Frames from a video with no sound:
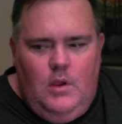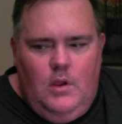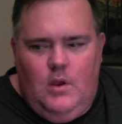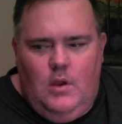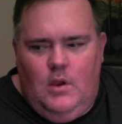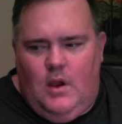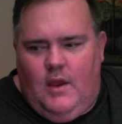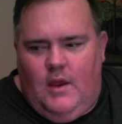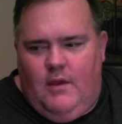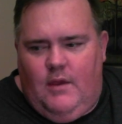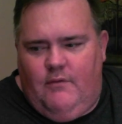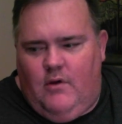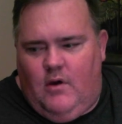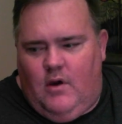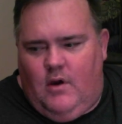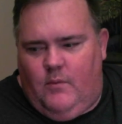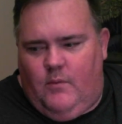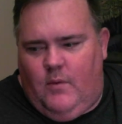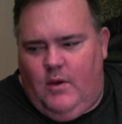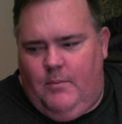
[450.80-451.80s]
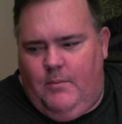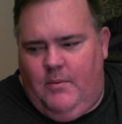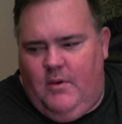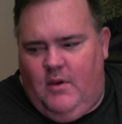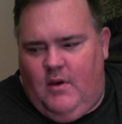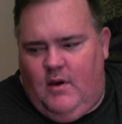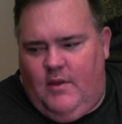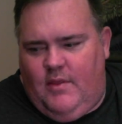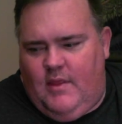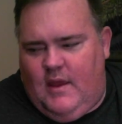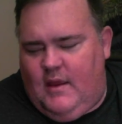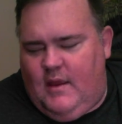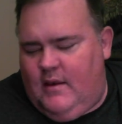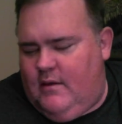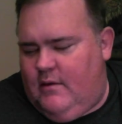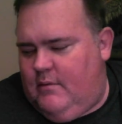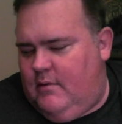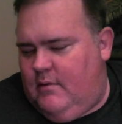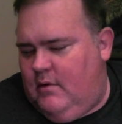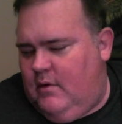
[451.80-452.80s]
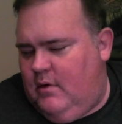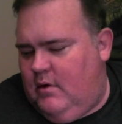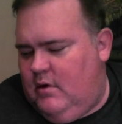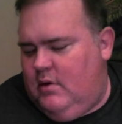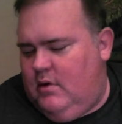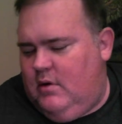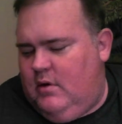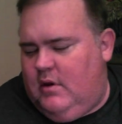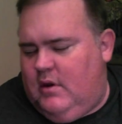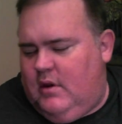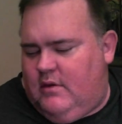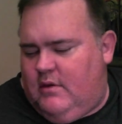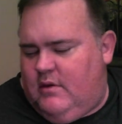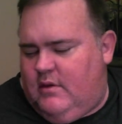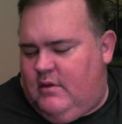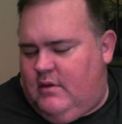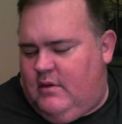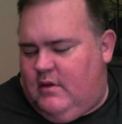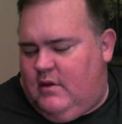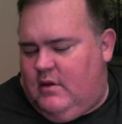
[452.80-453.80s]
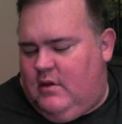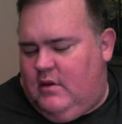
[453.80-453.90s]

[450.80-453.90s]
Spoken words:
I have gone well beyond that into the